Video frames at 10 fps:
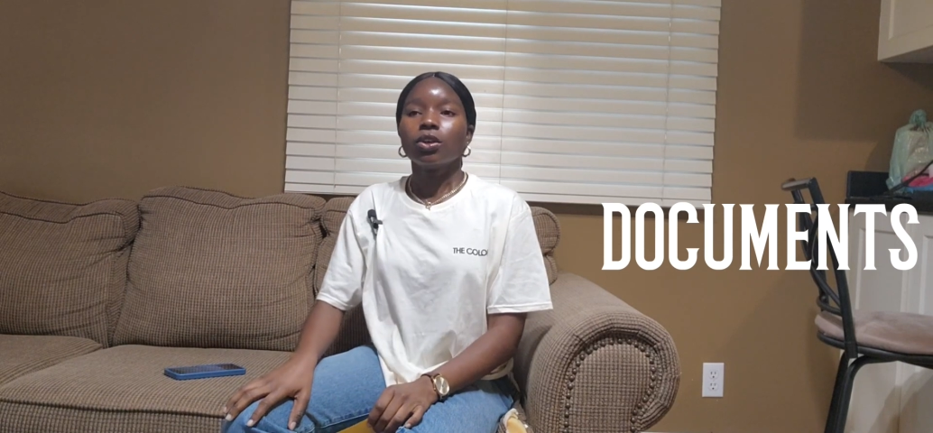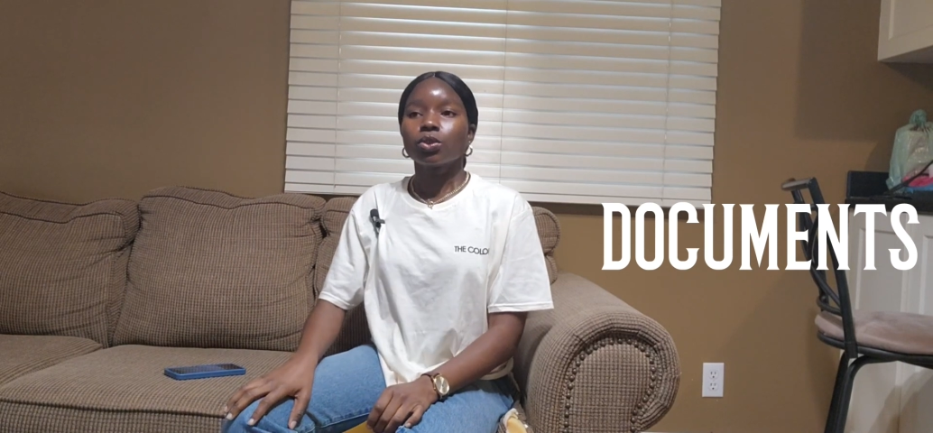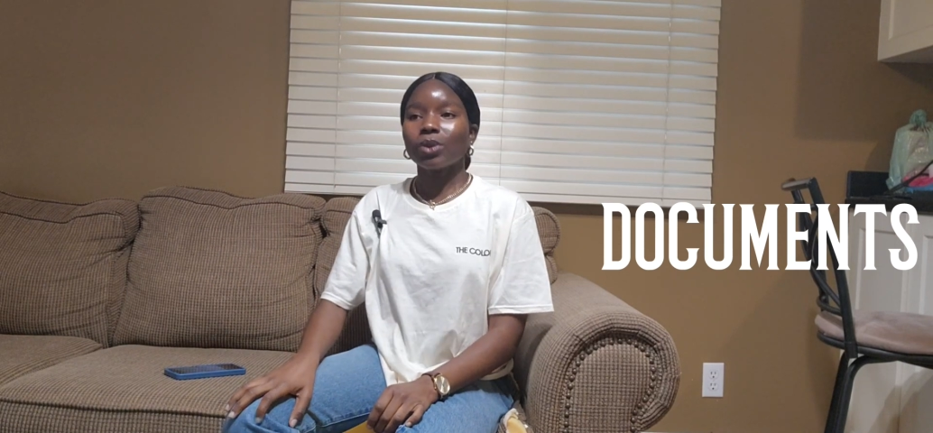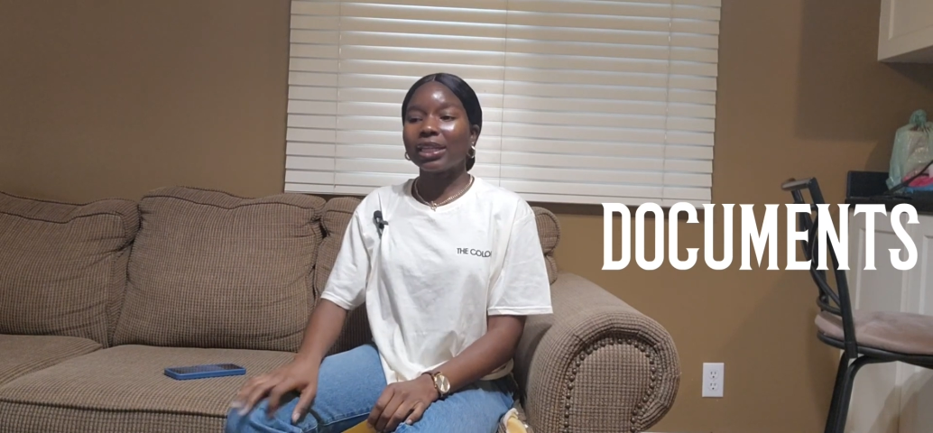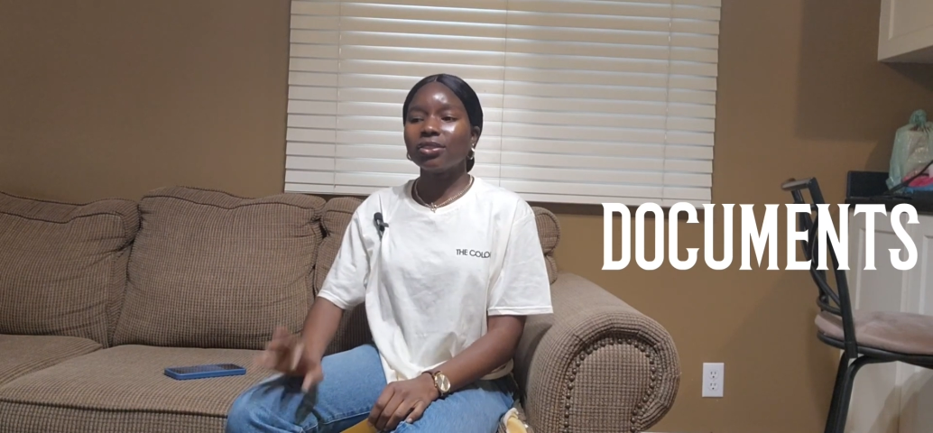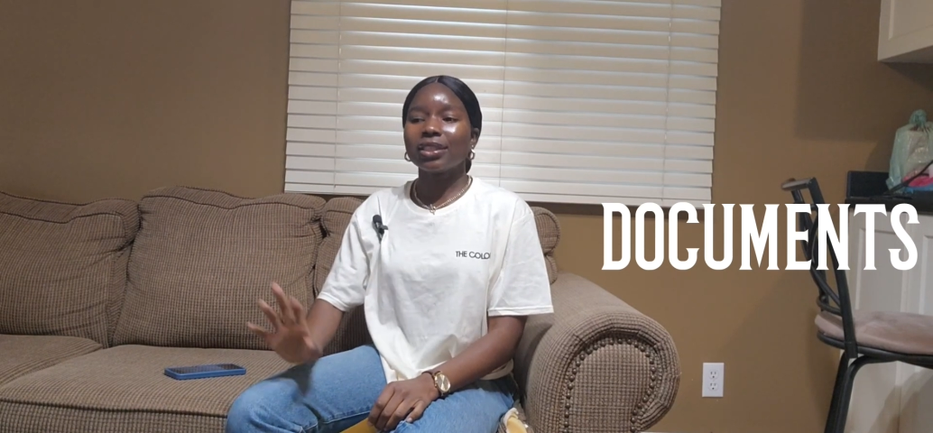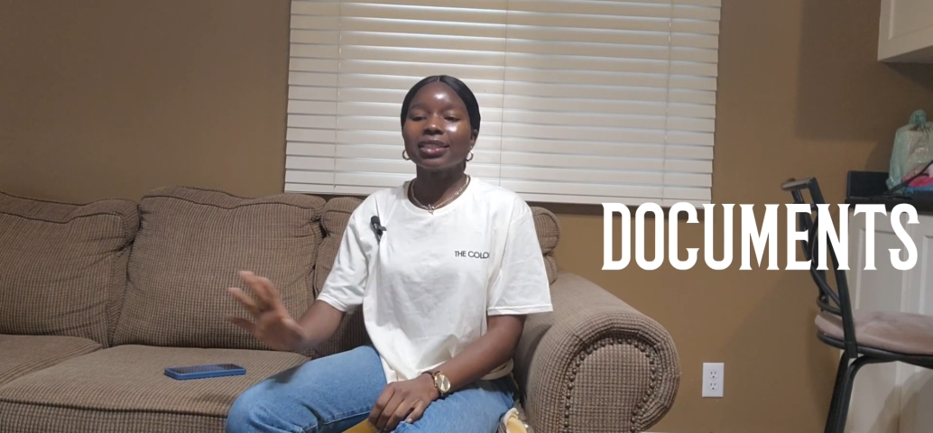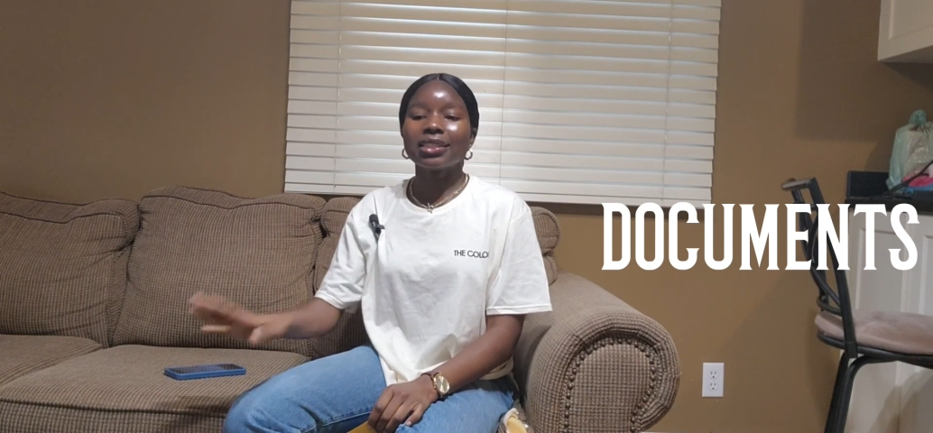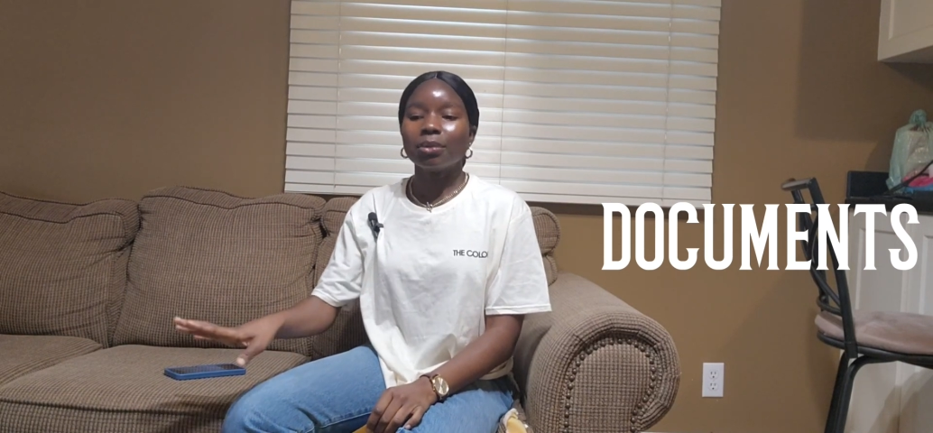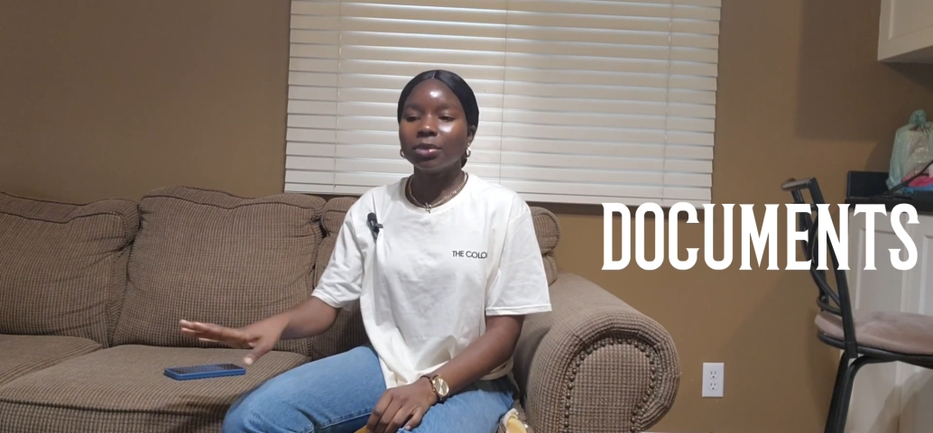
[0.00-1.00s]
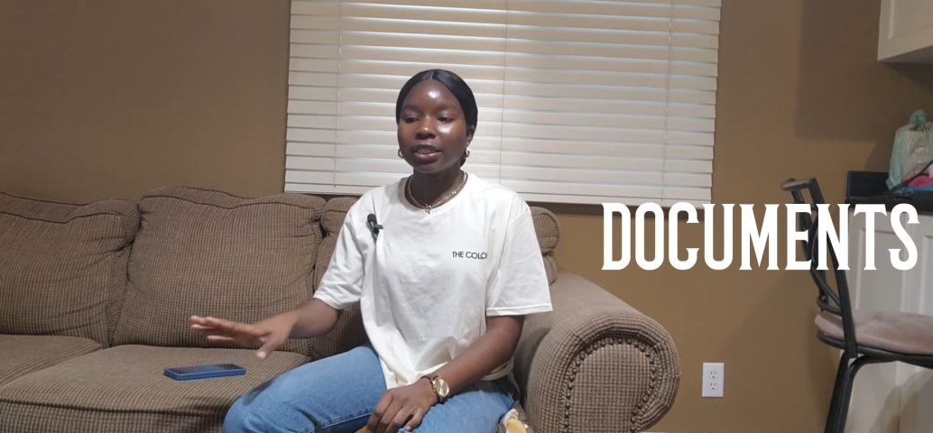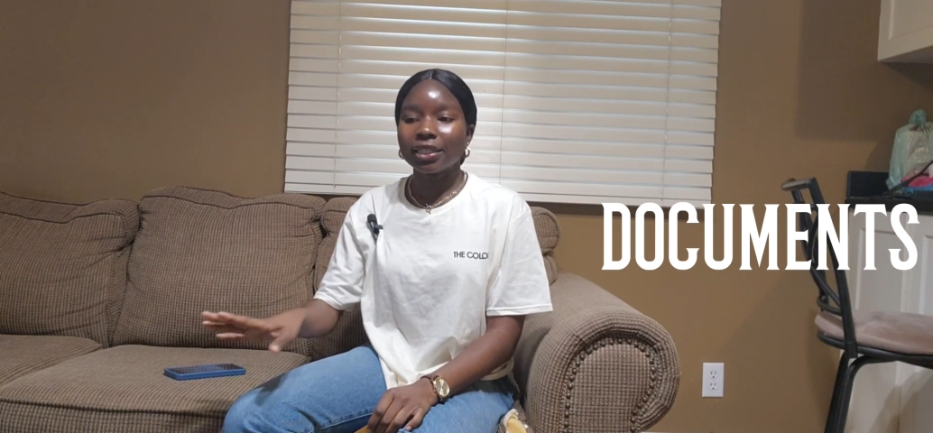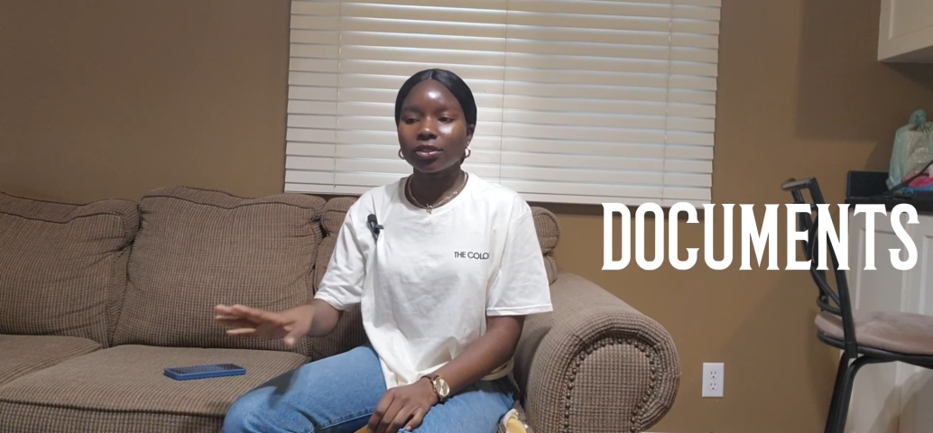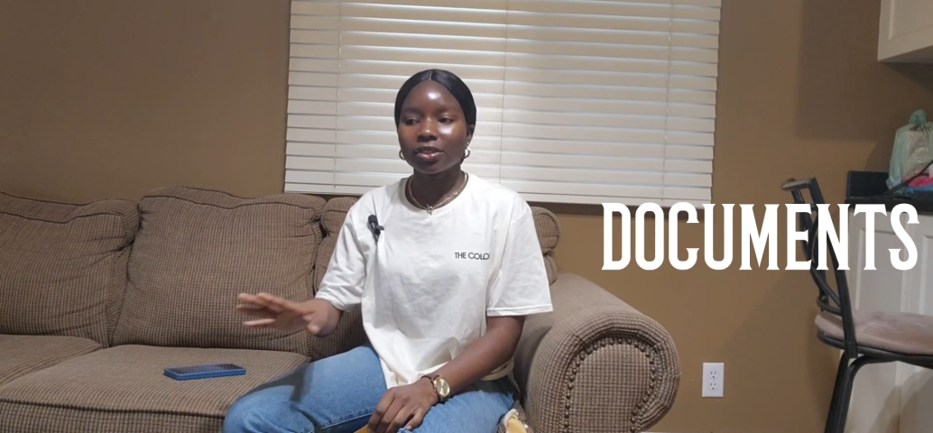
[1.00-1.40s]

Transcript: So I need to get laminated